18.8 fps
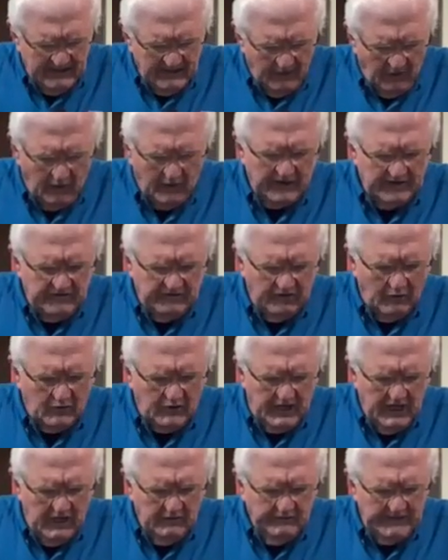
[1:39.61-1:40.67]
Lord, these
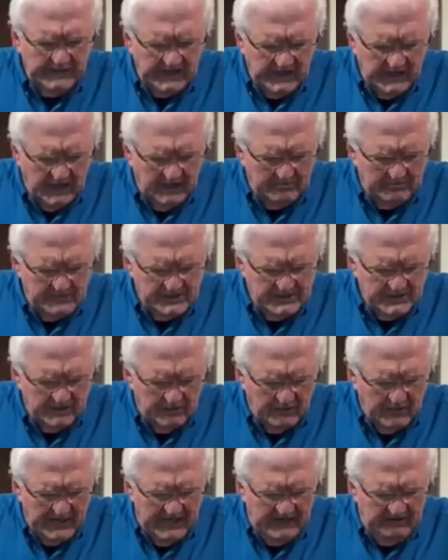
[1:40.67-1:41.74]
old COVID numbers
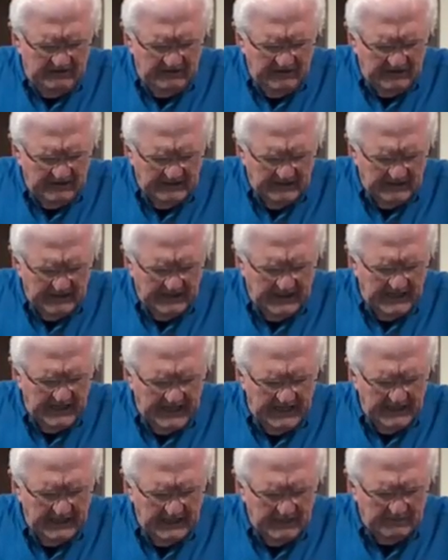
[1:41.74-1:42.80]
are raising their
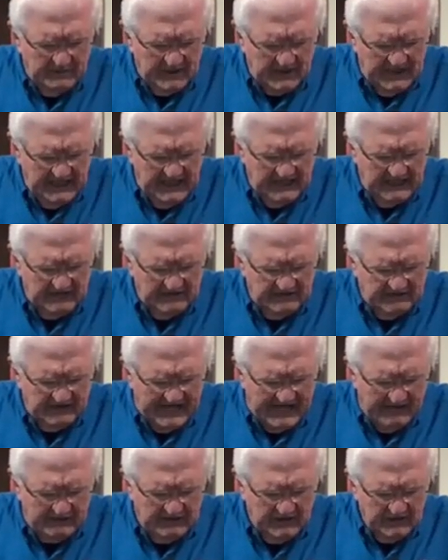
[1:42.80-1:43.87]
head up again in
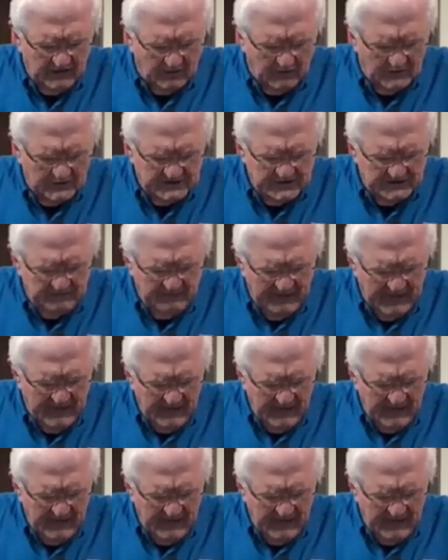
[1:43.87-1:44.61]
South Georgia.